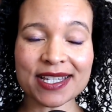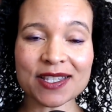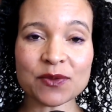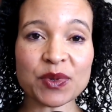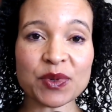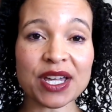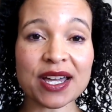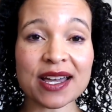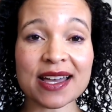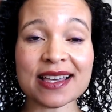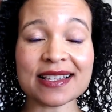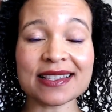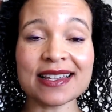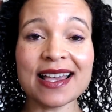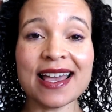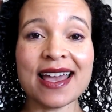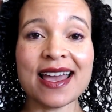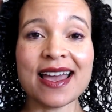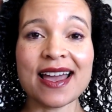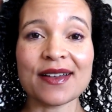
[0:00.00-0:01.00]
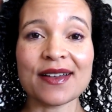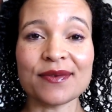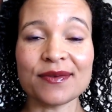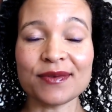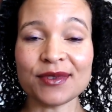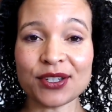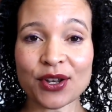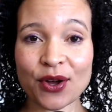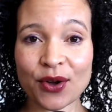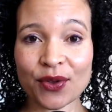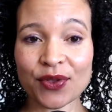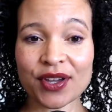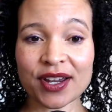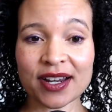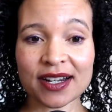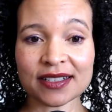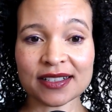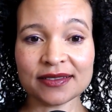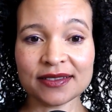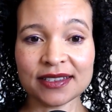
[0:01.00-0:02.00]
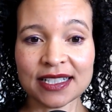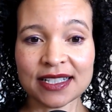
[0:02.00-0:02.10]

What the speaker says: because, they're